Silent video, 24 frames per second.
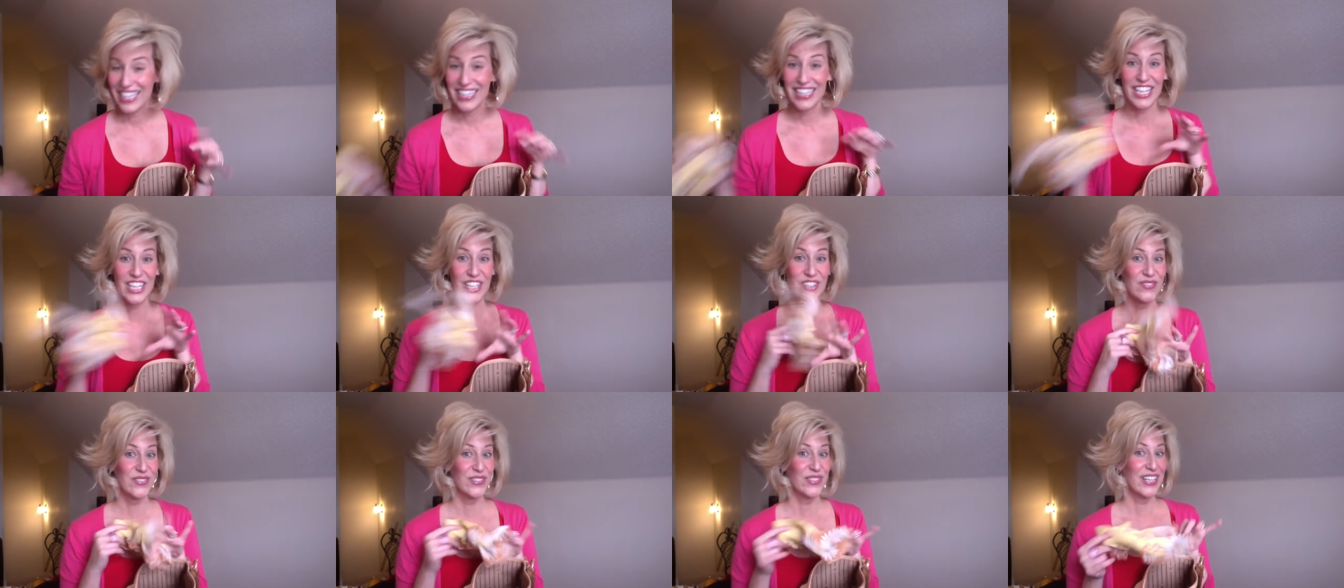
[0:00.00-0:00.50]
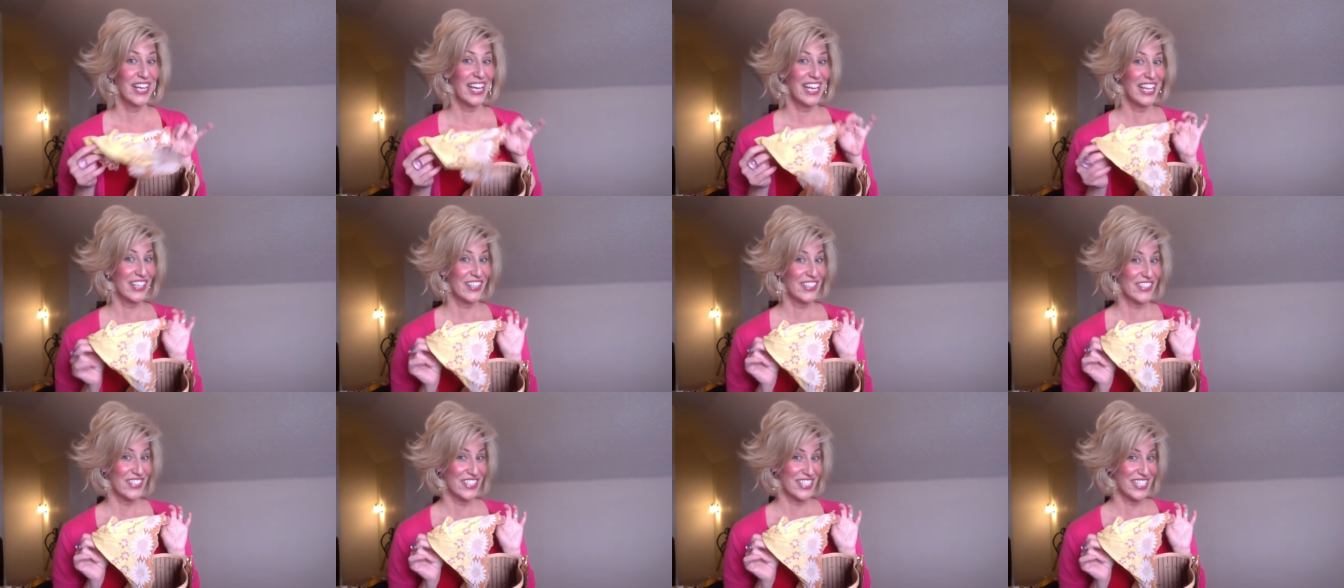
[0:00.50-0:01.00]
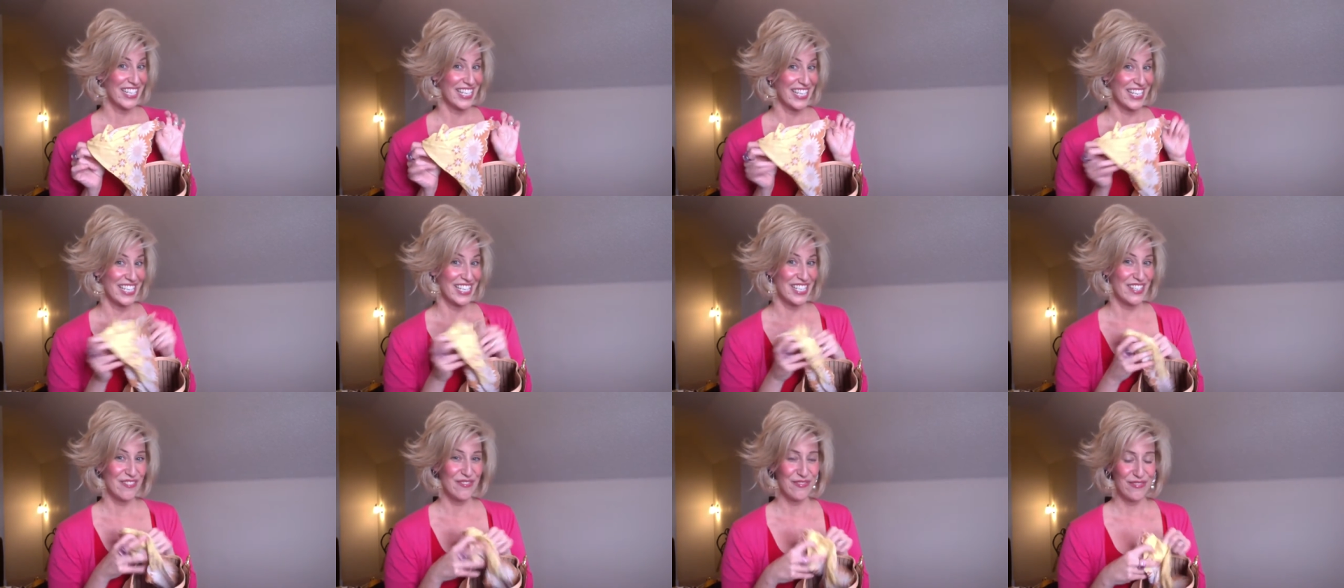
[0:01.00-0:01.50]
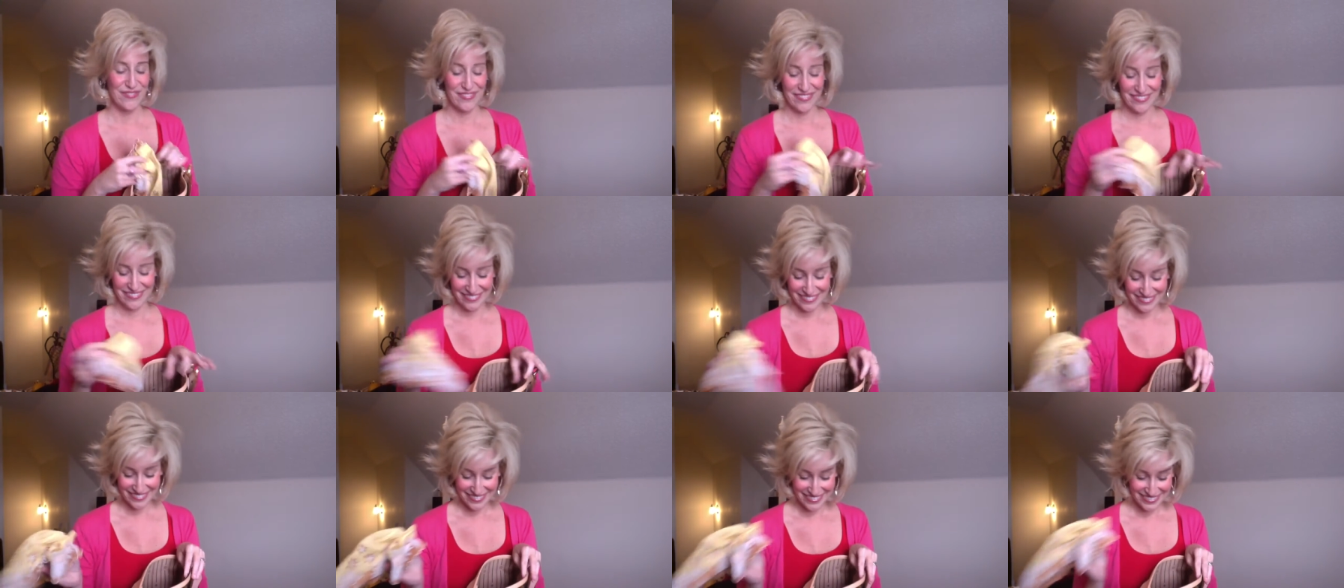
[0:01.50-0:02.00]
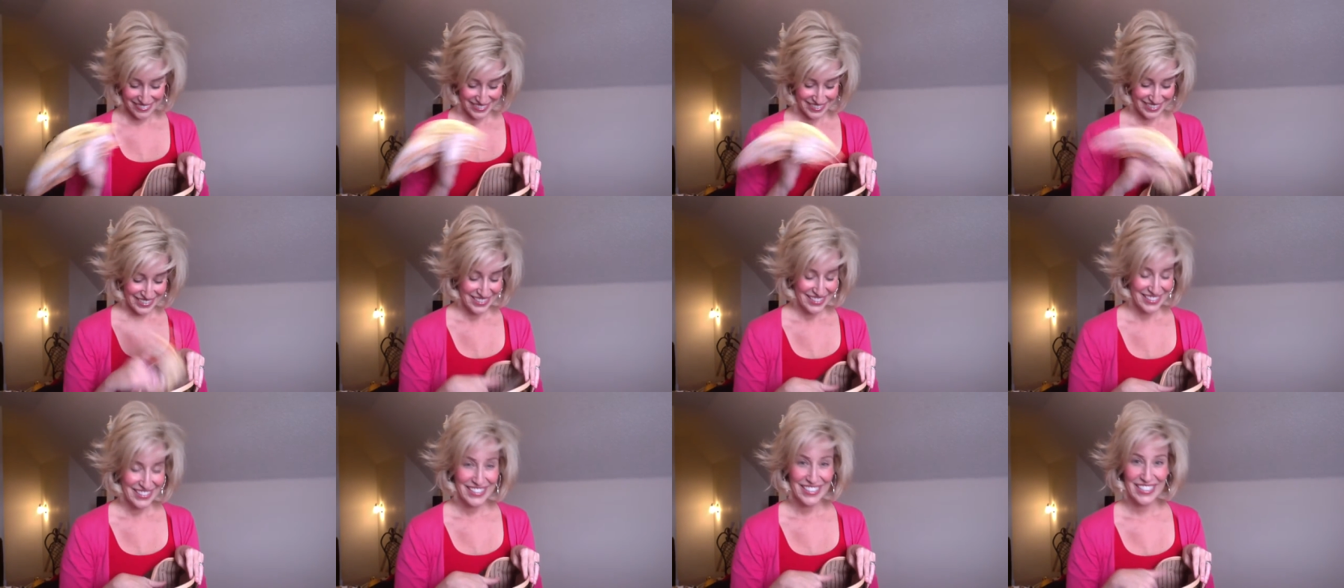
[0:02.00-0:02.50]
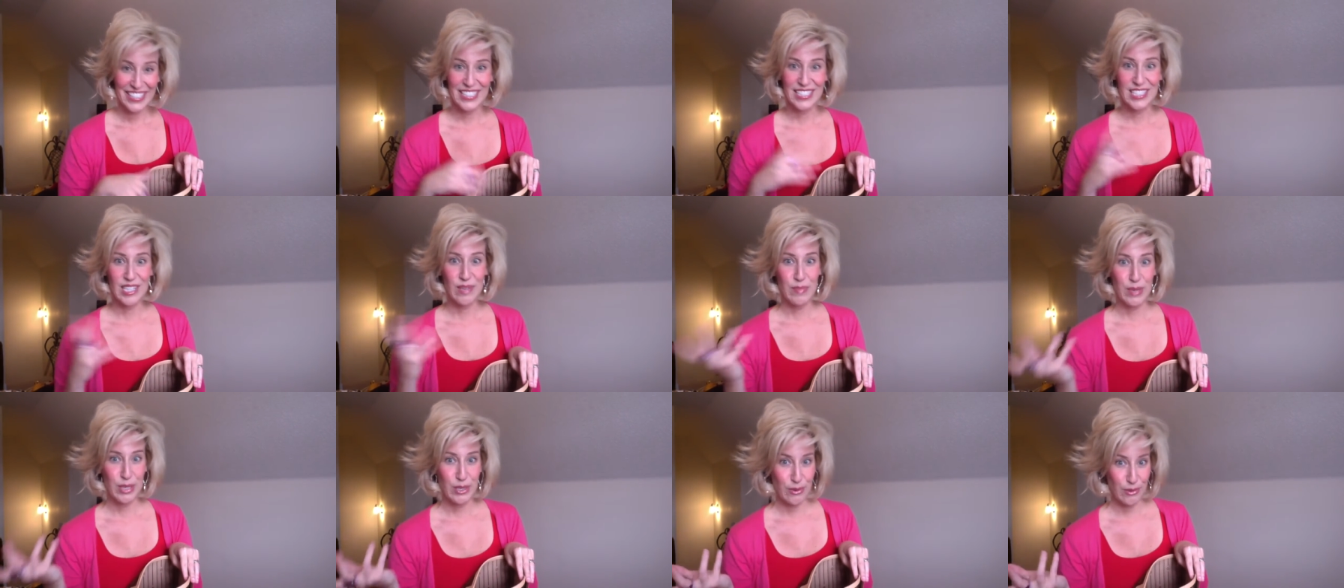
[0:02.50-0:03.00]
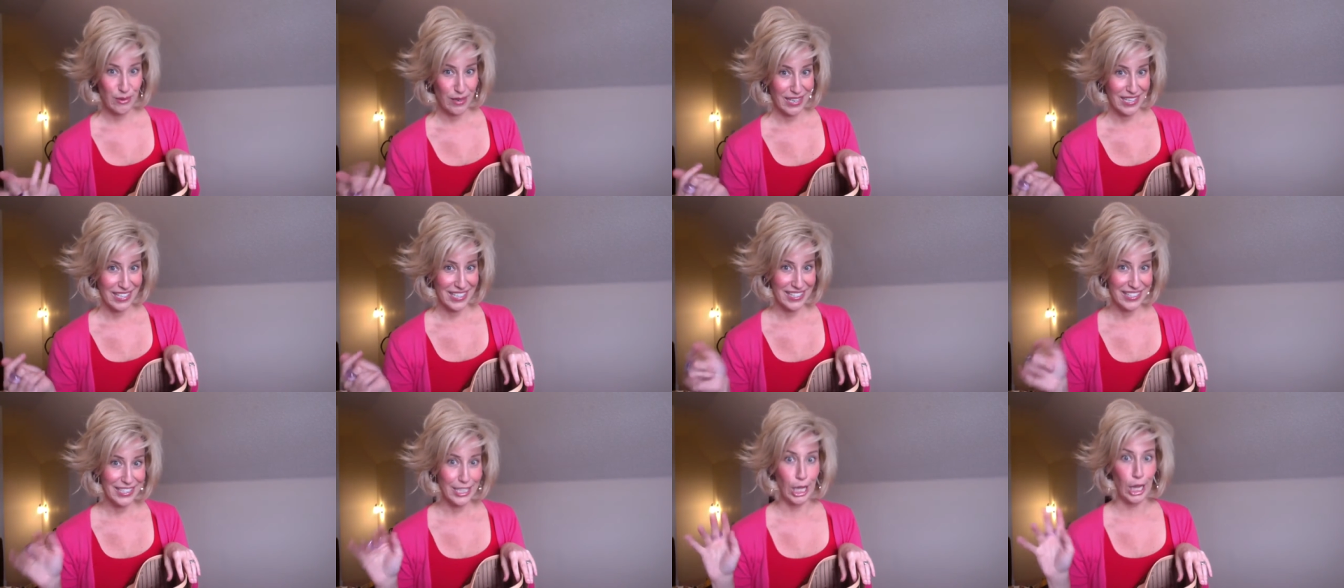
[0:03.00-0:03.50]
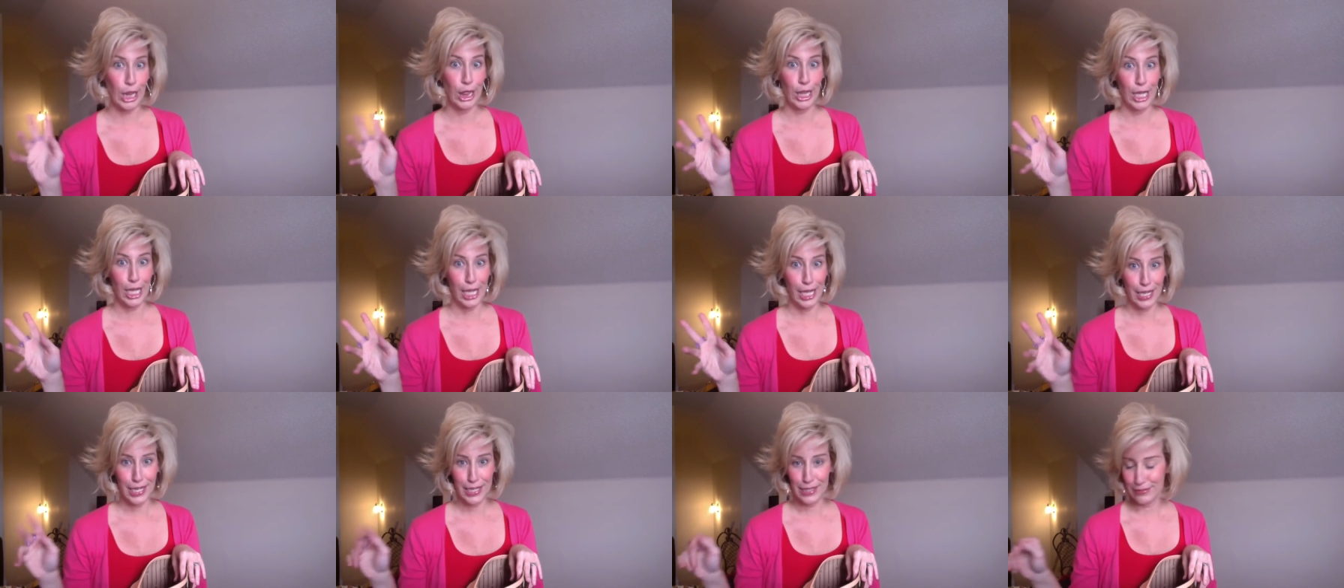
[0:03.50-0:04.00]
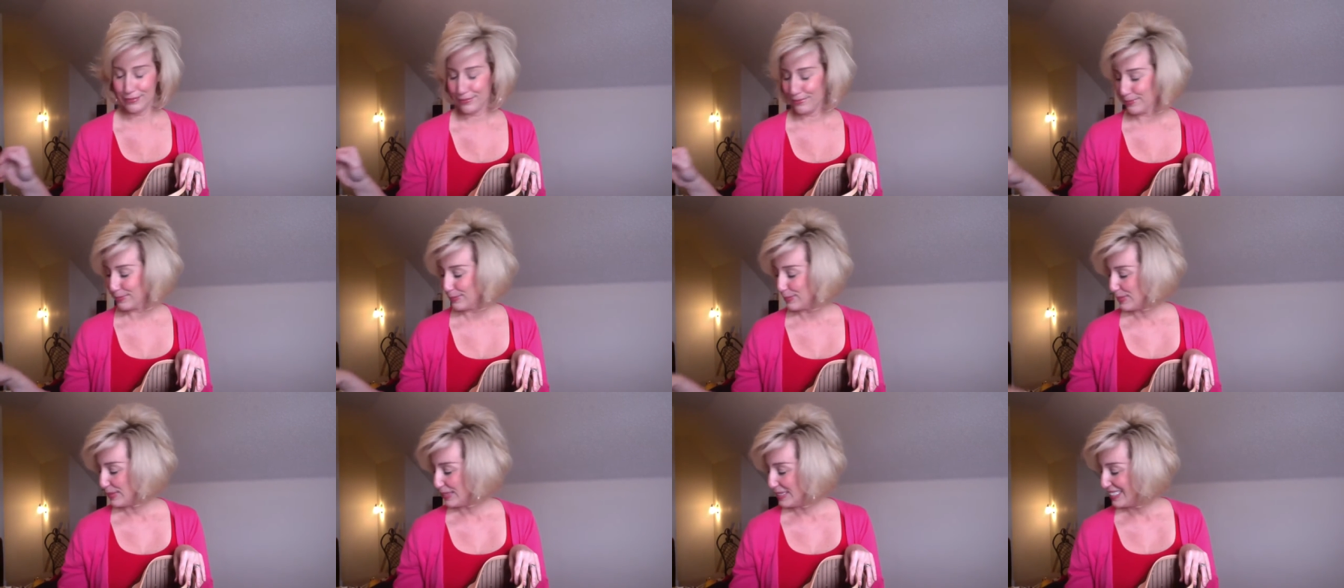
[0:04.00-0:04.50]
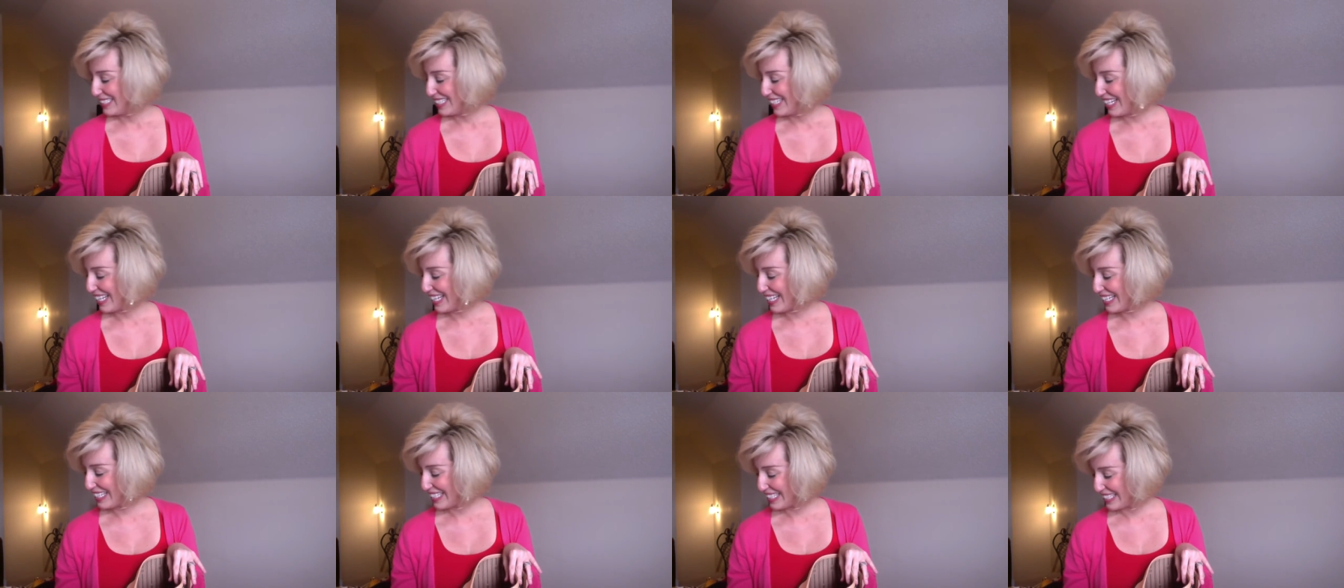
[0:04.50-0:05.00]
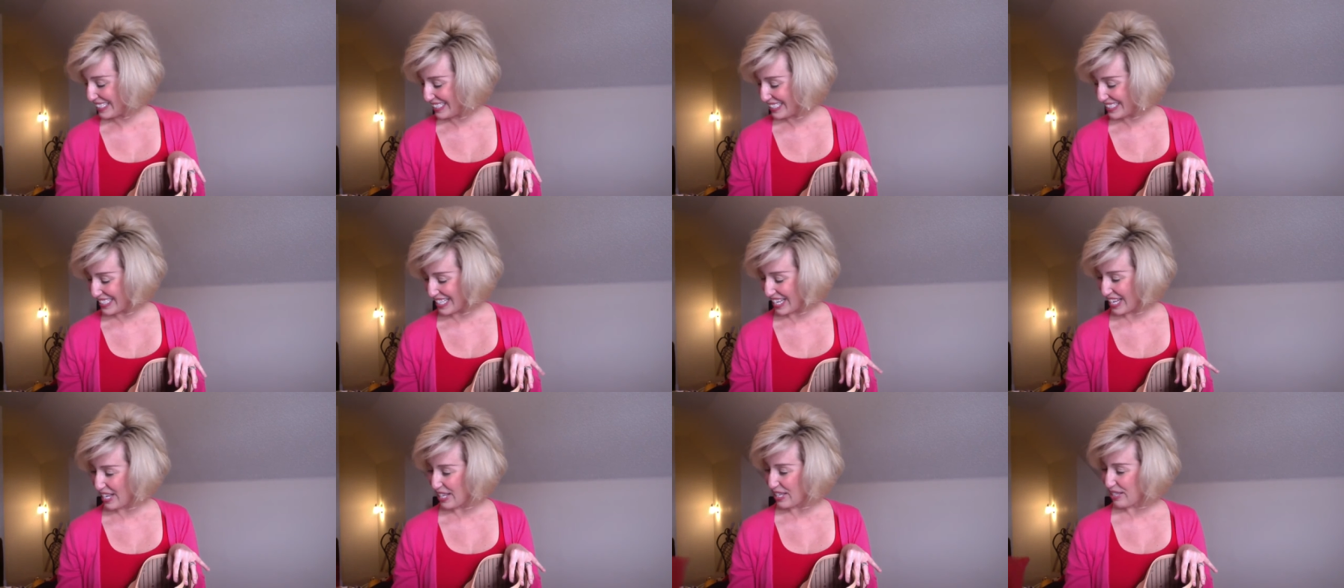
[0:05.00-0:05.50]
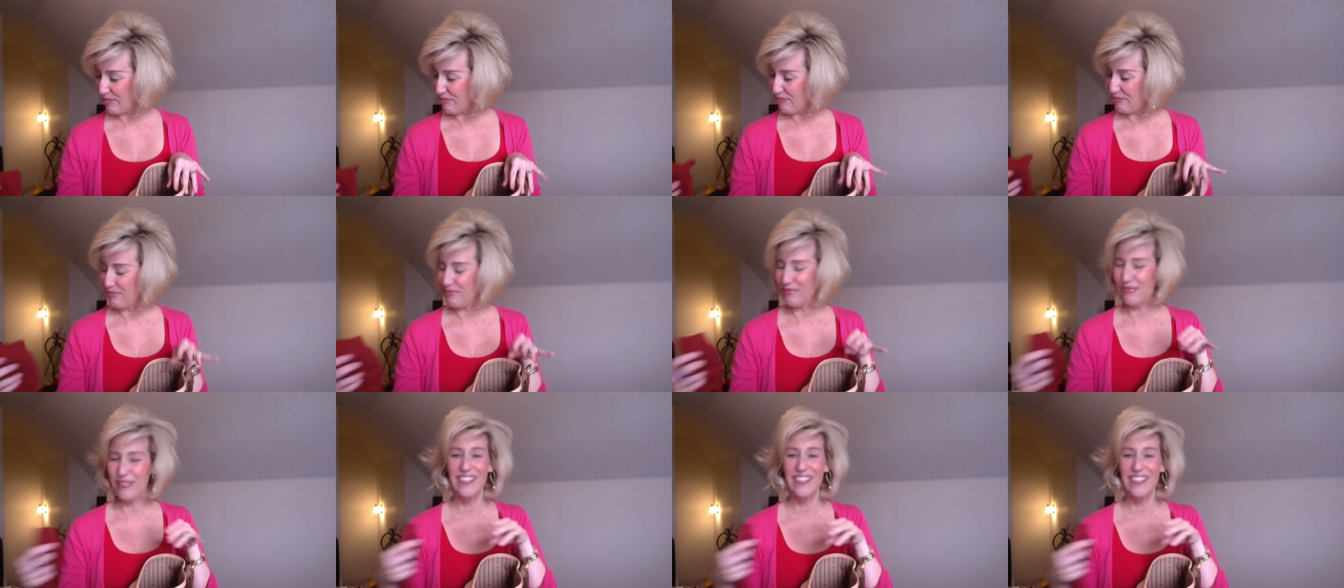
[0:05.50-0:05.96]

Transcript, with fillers: Like a real handkerchief, because I'll be crying a lot. And um,